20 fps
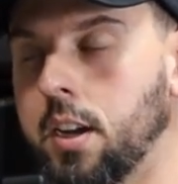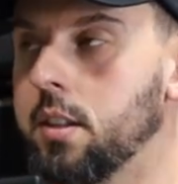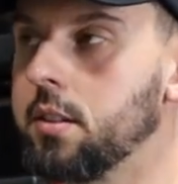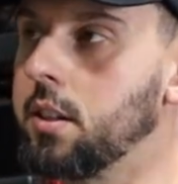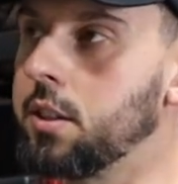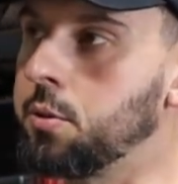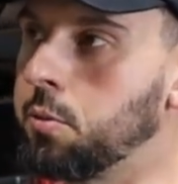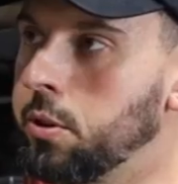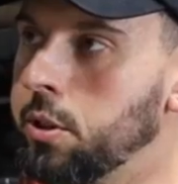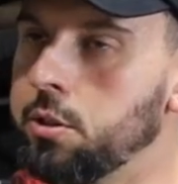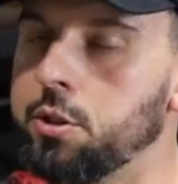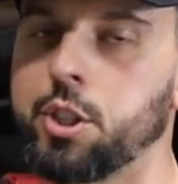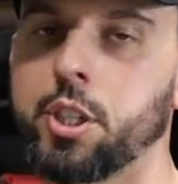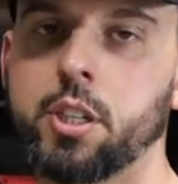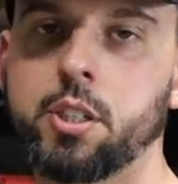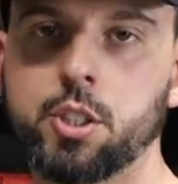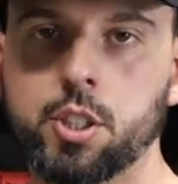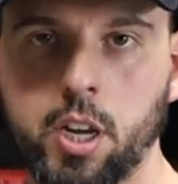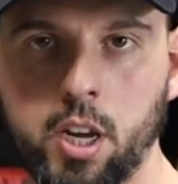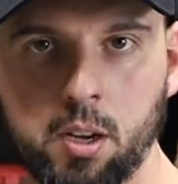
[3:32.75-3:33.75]
That's where you
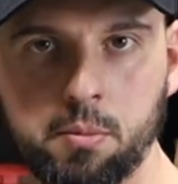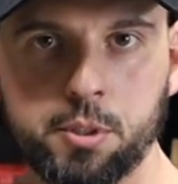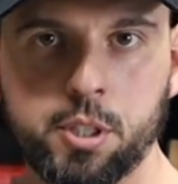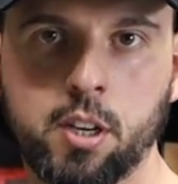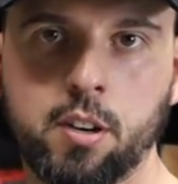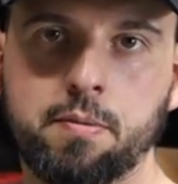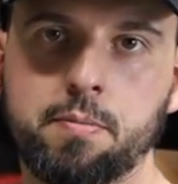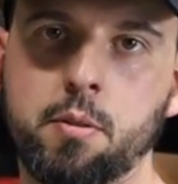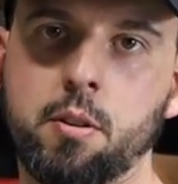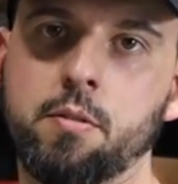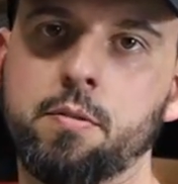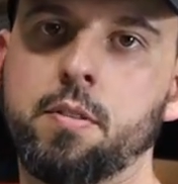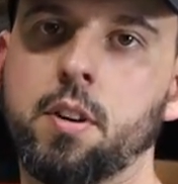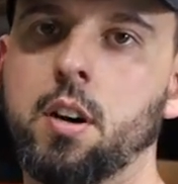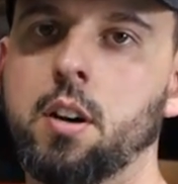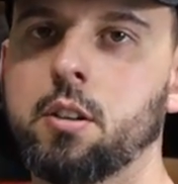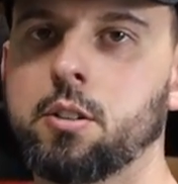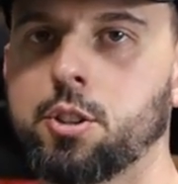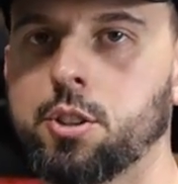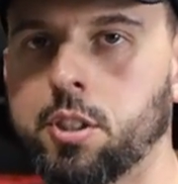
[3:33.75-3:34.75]
change camshaft
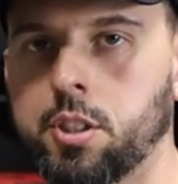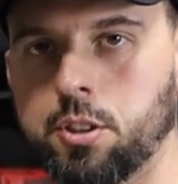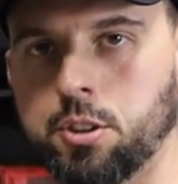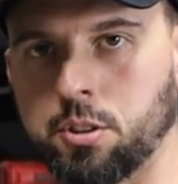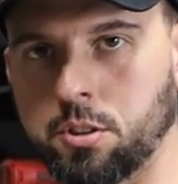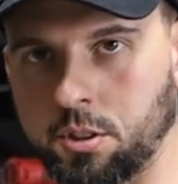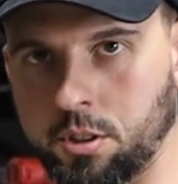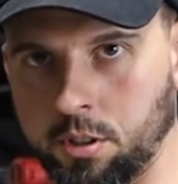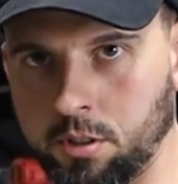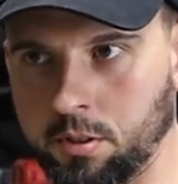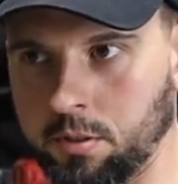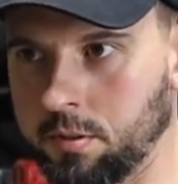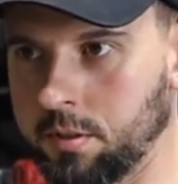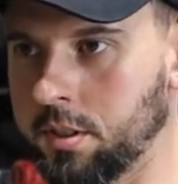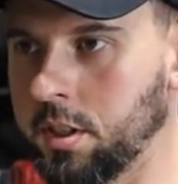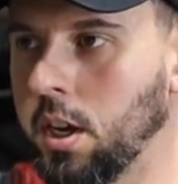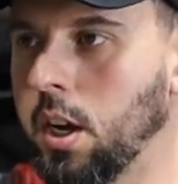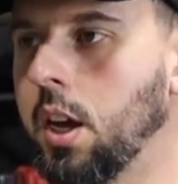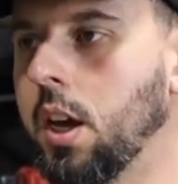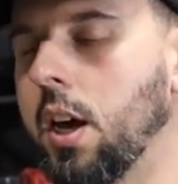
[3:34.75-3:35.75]
profiles, change your tunes,